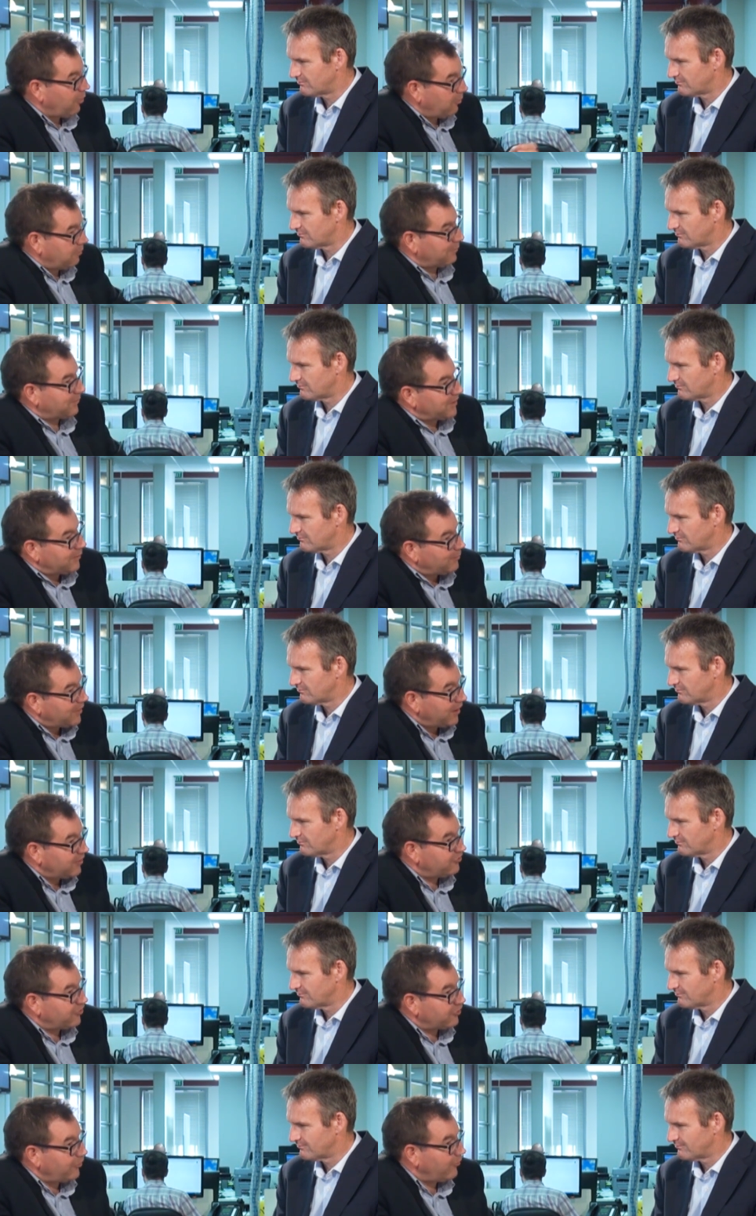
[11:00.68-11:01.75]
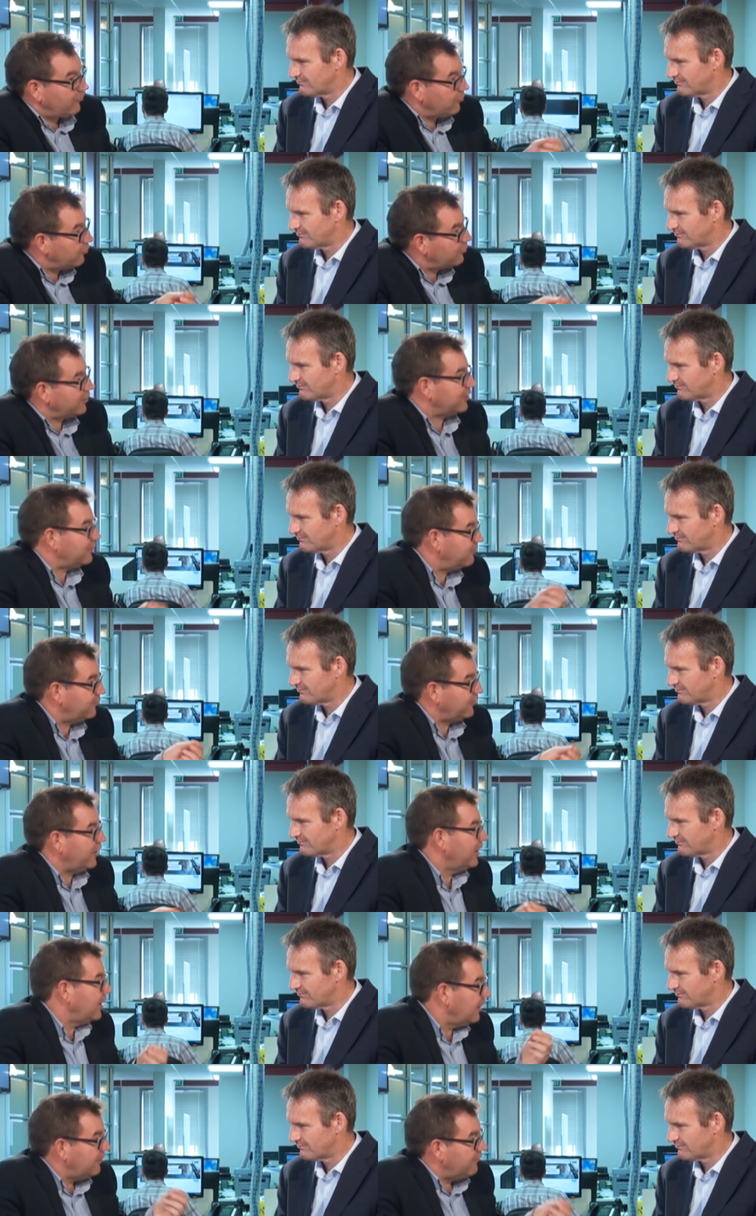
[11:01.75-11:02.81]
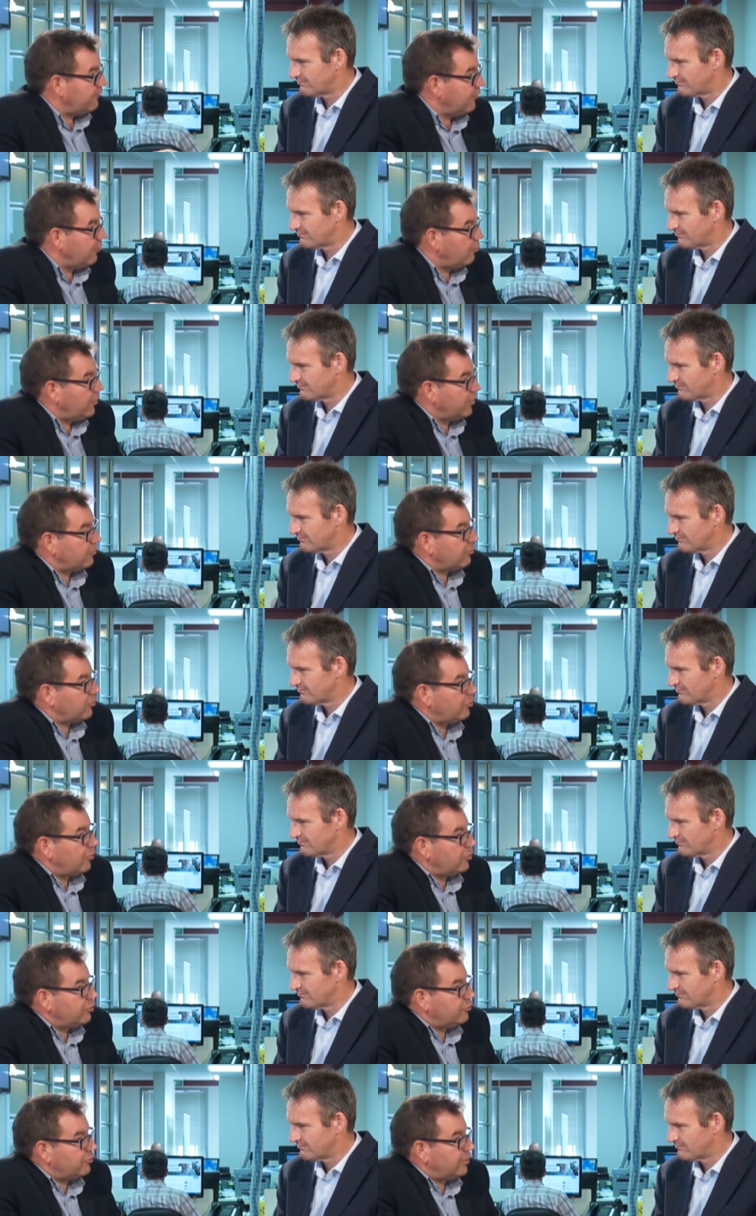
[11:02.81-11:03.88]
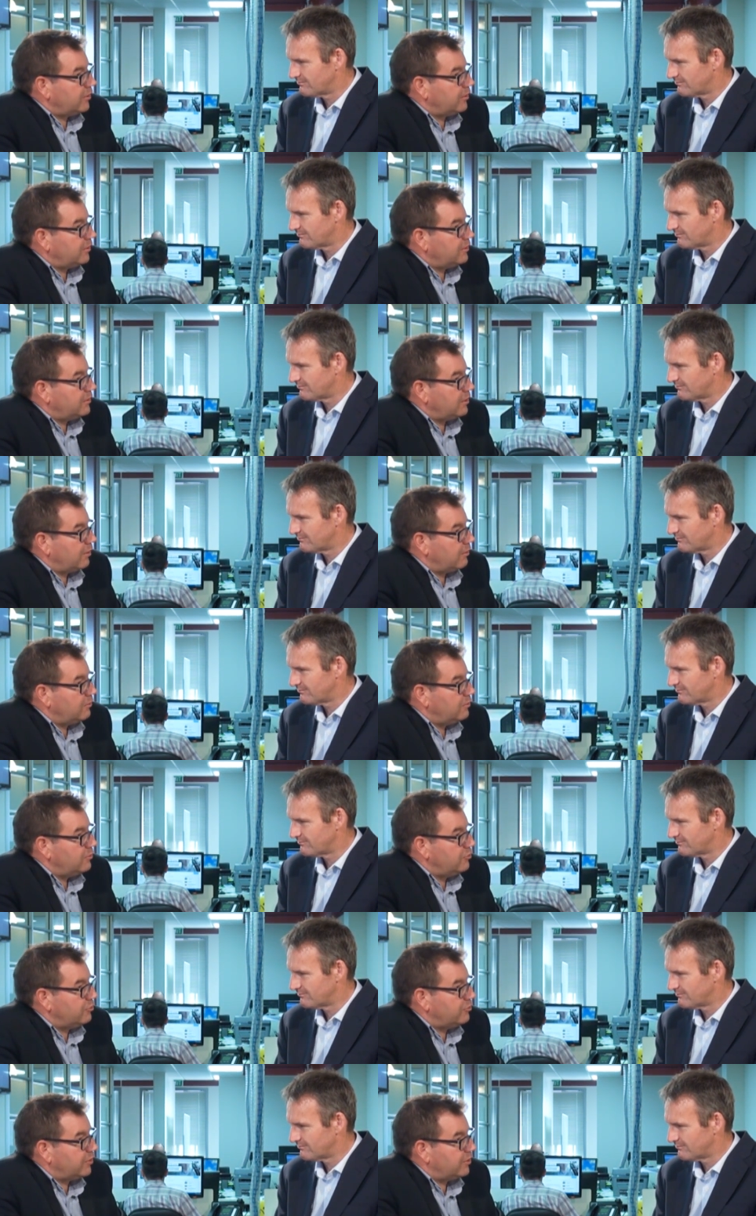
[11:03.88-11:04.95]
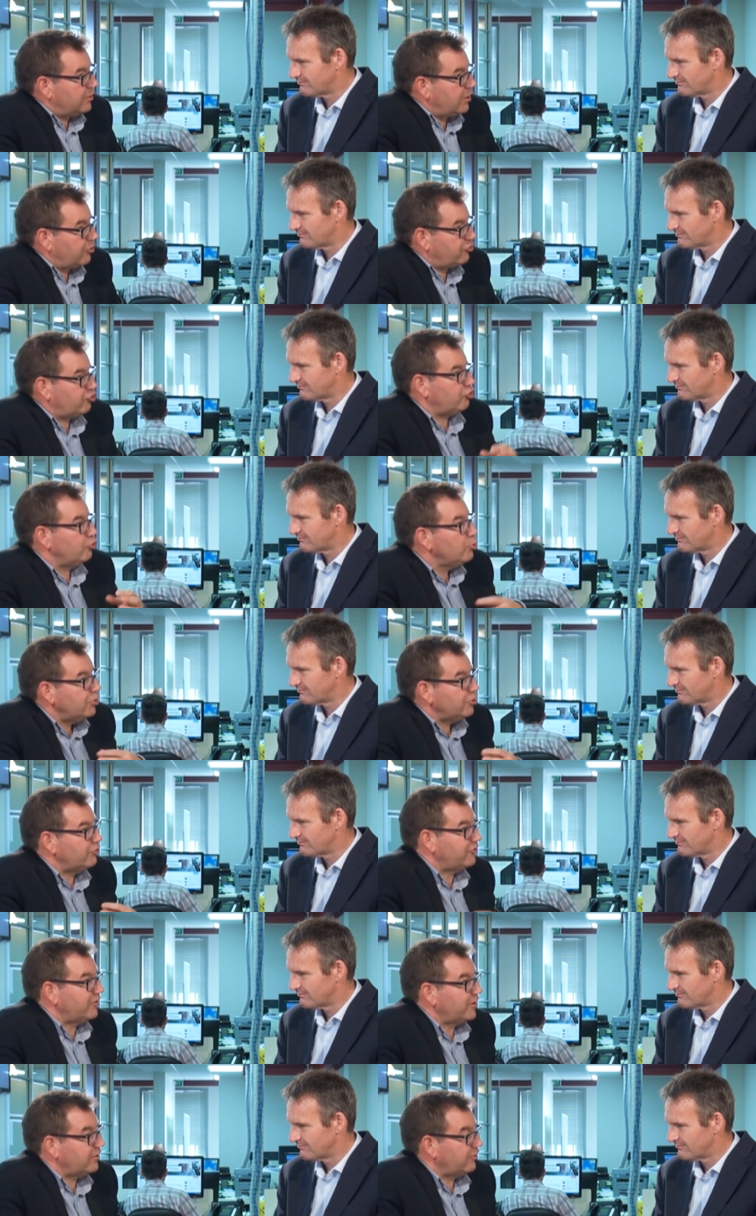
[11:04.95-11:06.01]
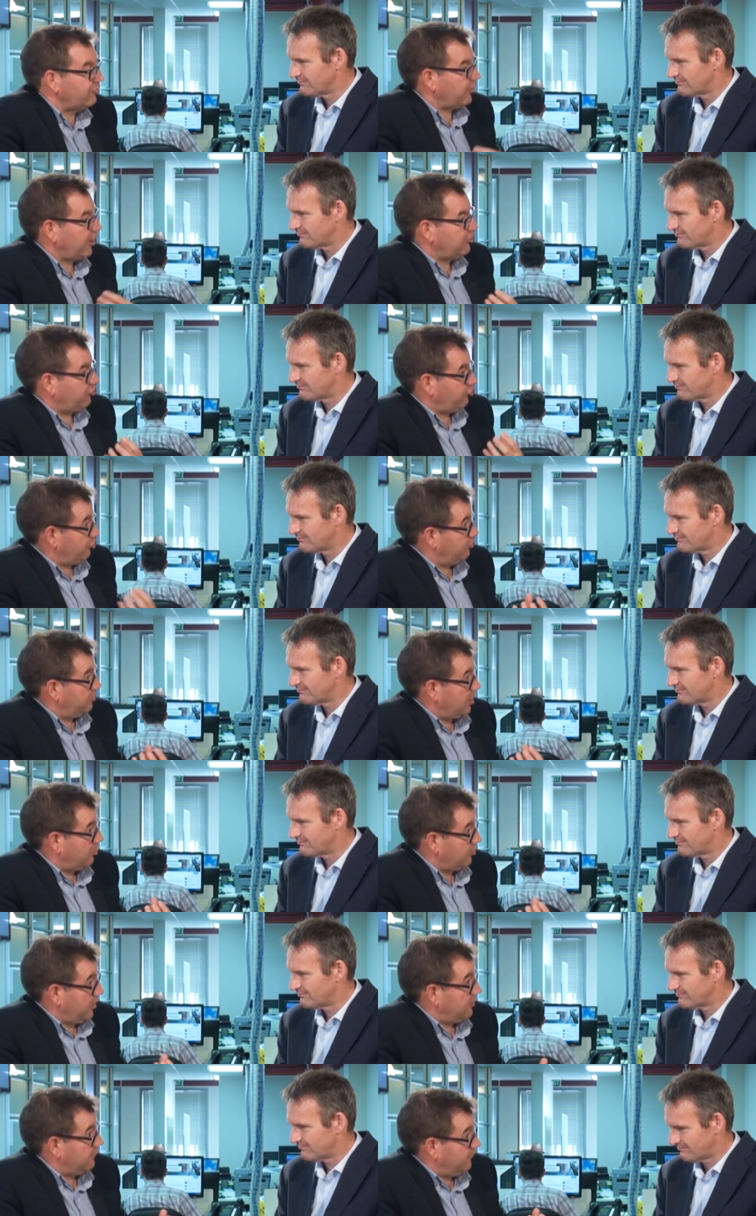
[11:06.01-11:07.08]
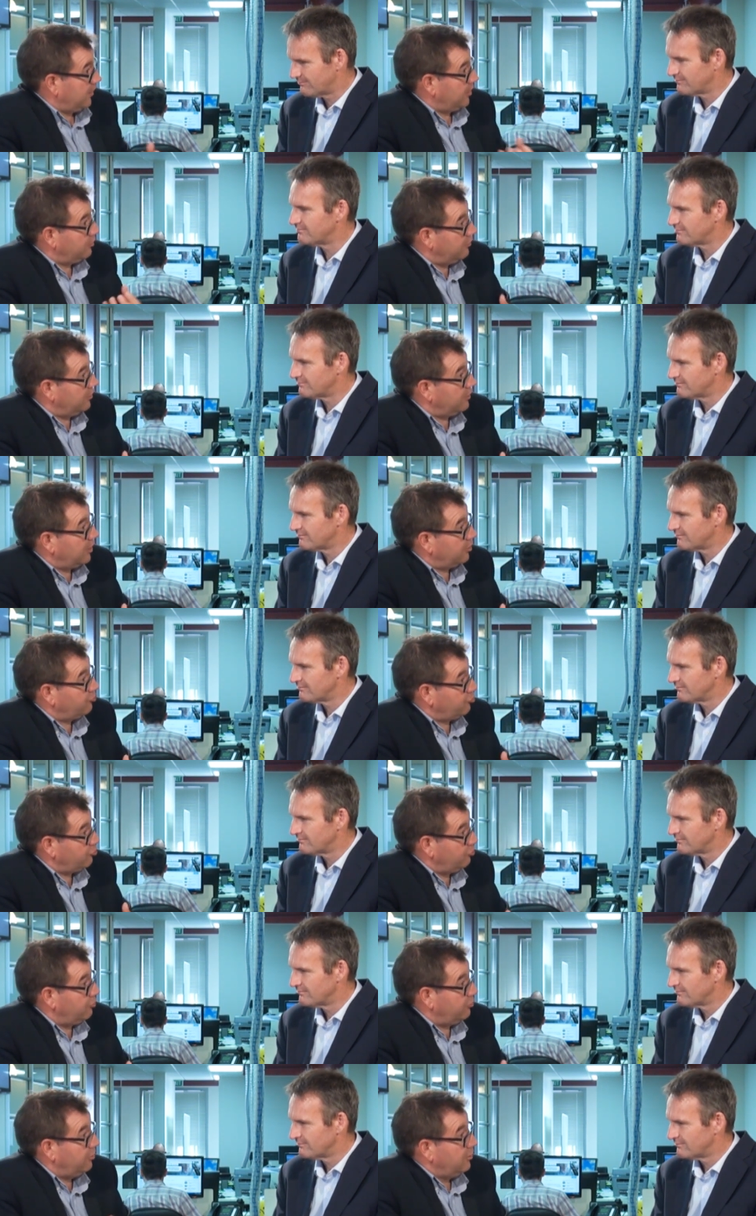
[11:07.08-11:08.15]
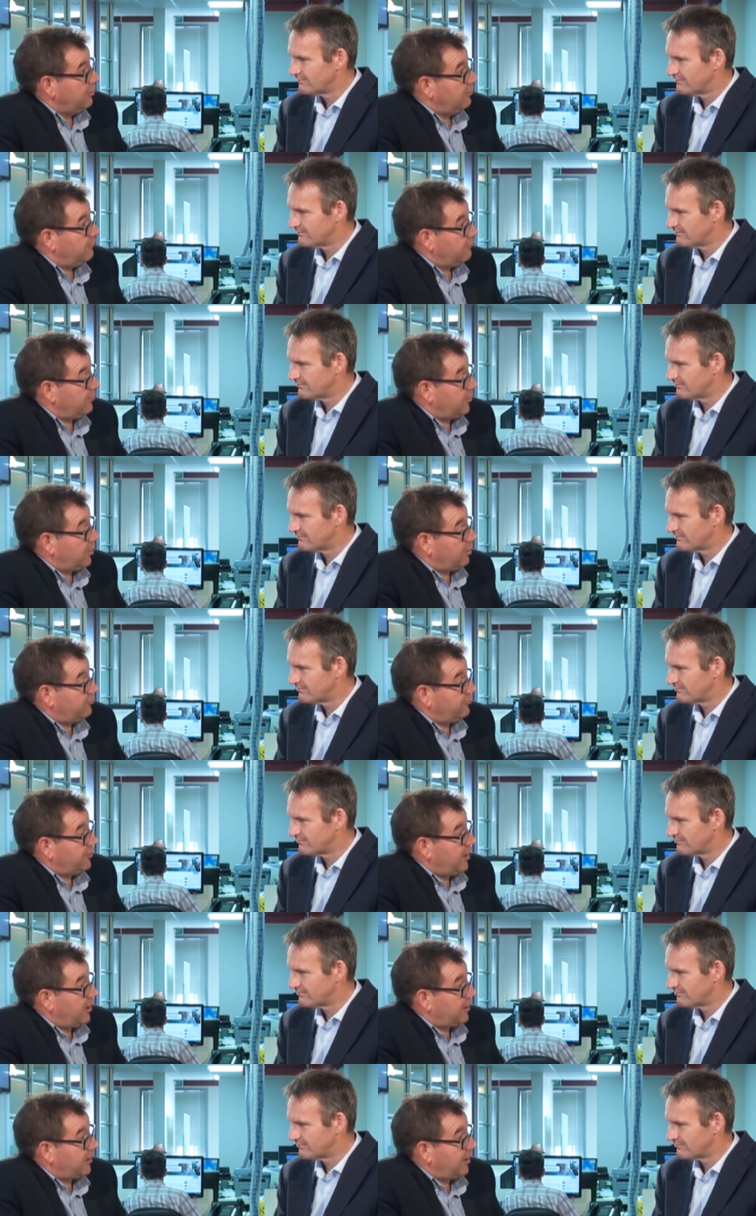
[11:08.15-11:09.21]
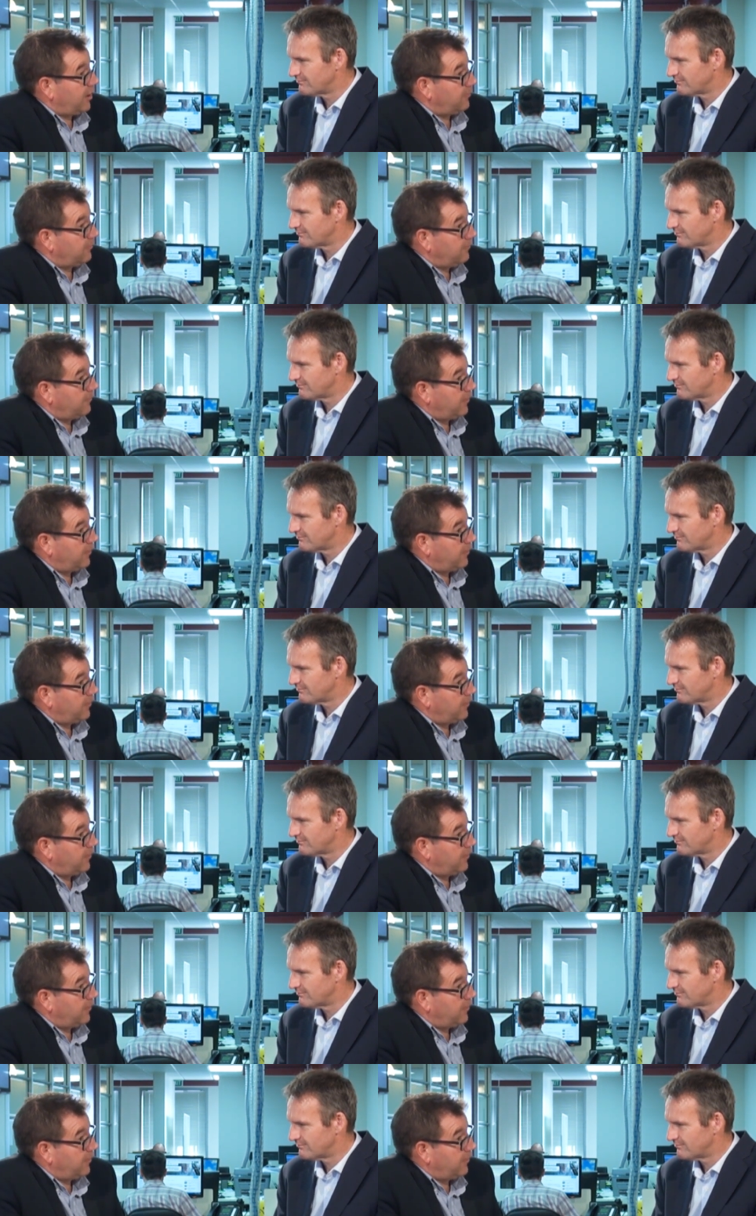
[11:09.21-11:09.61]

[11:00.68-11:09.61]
Speaker 1: probably the place to go looking for, for whether or not you can you know you can assure New Zealanders they should they'll get the value that they should from an OCR cut.